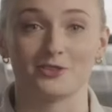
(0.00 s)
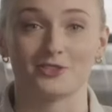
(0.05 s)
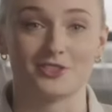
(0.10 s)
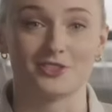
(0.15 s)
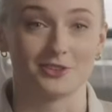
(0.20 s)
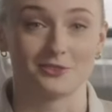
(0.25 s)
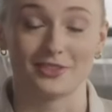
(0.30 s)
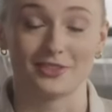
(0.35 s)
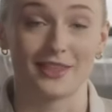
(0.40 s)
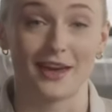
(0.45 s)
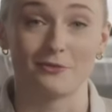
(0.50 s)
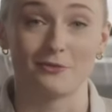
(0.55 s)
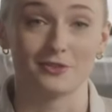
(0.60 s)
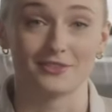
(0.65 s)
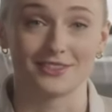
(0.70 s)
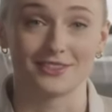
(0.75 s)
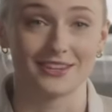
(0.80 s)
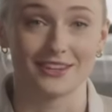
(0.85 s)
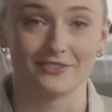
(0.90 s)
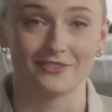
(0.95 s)
both in her
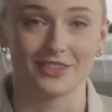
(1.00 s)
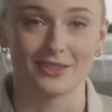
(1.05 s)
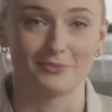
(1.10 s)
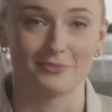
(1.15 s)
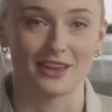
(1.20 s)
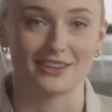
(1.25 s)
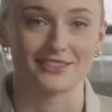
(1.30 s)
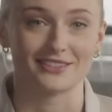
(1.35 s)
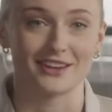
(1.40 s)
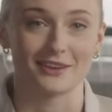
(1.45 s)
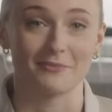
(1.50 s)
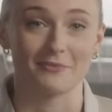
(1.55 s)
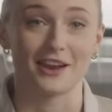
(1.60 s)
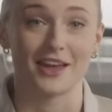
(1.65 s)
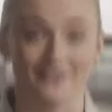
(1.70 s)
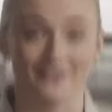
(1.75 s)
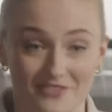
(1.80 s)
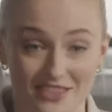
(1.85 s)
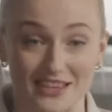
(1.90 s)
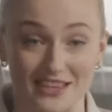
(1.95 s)
words and her
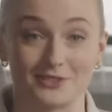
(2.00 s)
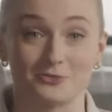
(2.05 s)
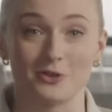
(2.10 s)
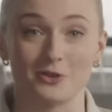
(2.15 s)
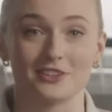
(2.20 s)
expressions.